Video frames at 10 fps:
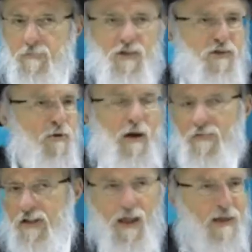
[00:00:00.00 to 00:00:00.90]
they just don't
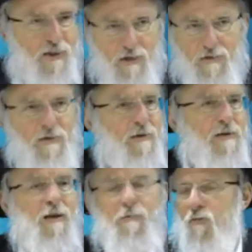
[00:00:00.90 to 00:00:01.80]
have any logic.
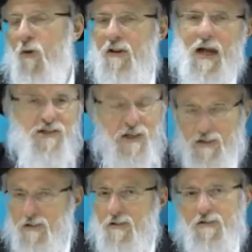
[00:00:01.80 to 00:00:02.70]
They're before logic,
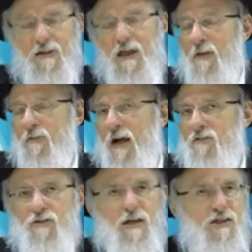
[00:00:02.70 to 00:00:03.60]
to them, a
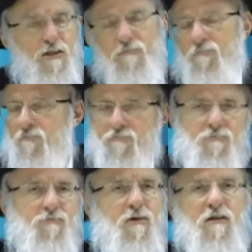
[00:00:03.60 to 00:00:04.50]
contradiction
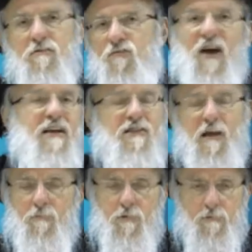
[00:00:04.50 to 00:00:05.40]
doesn't faze them.